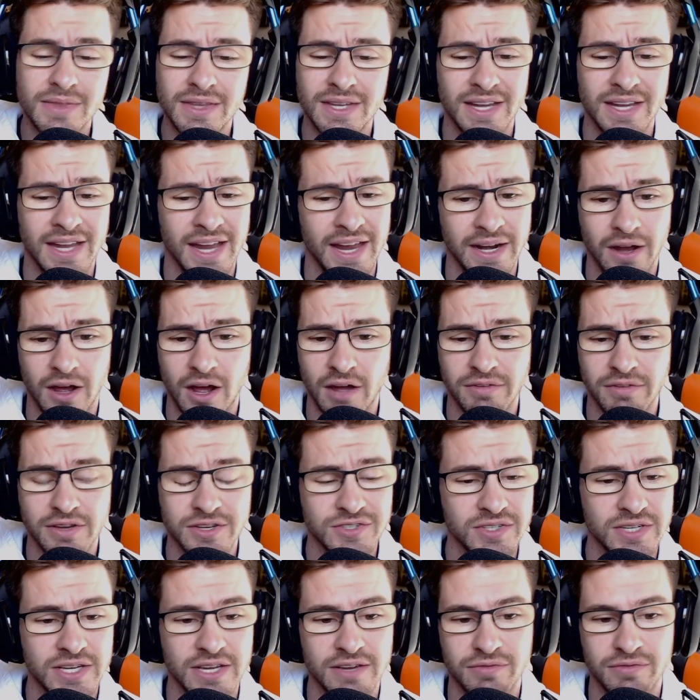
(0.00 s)
and
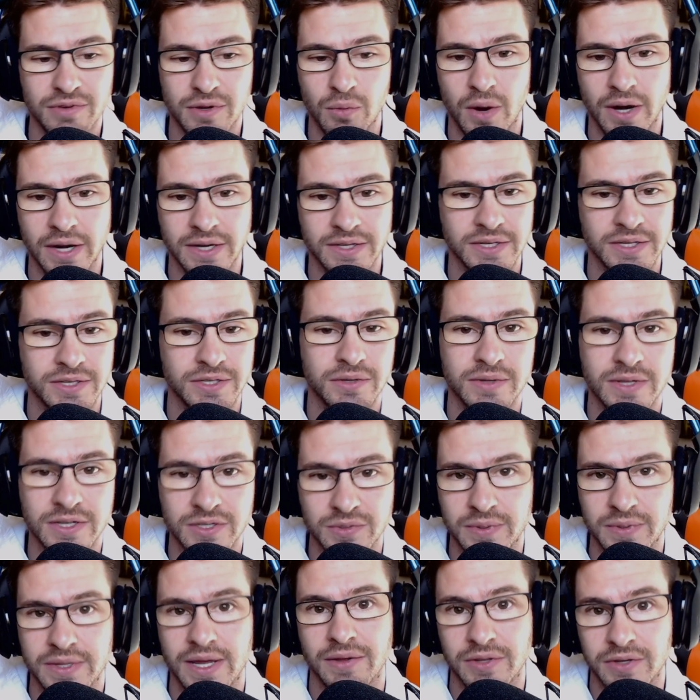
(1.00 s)
obviously if we wanted to do this
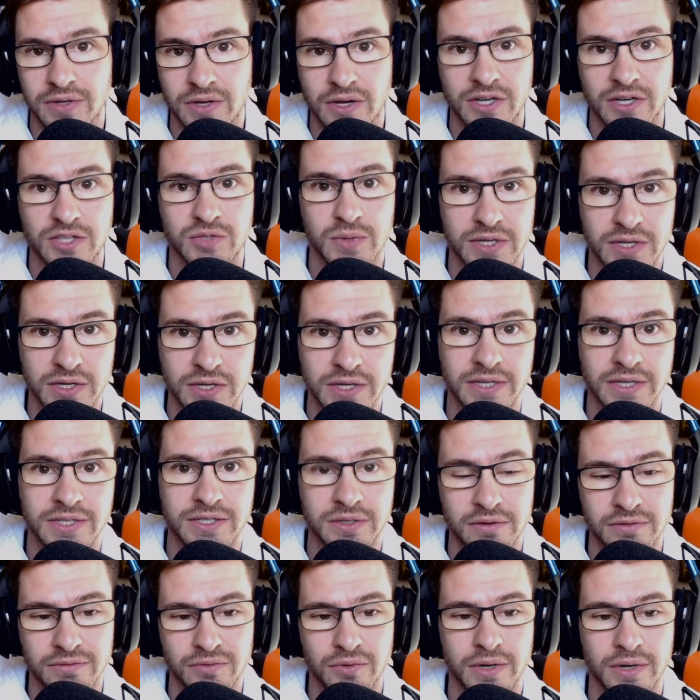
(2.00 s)
without the dogs, we could, to
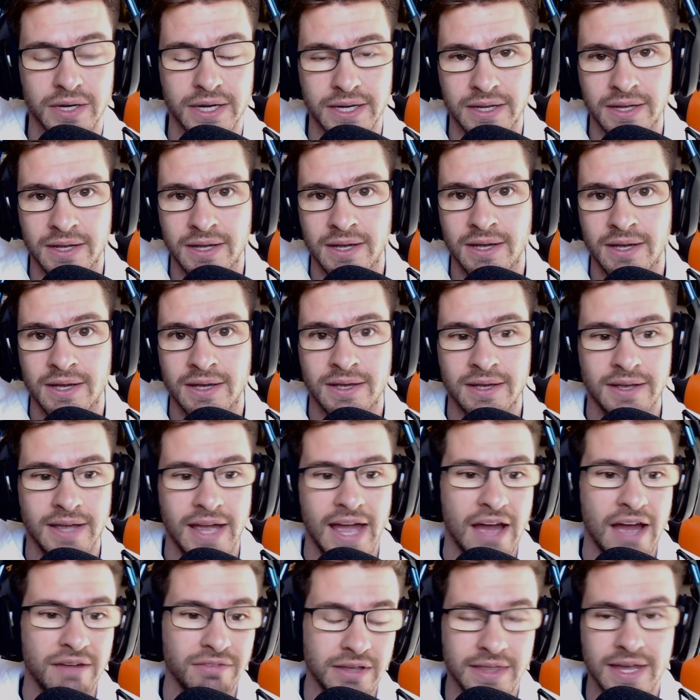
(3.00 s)
avoid
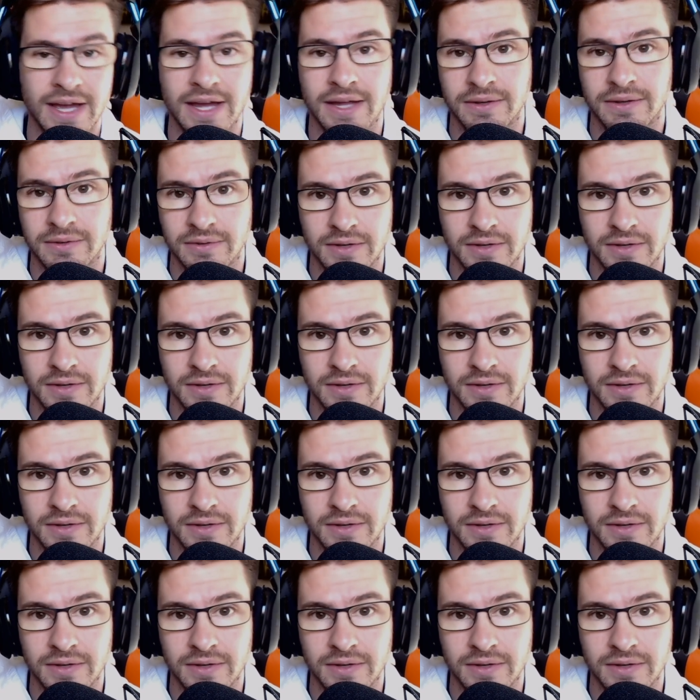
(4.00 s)
having that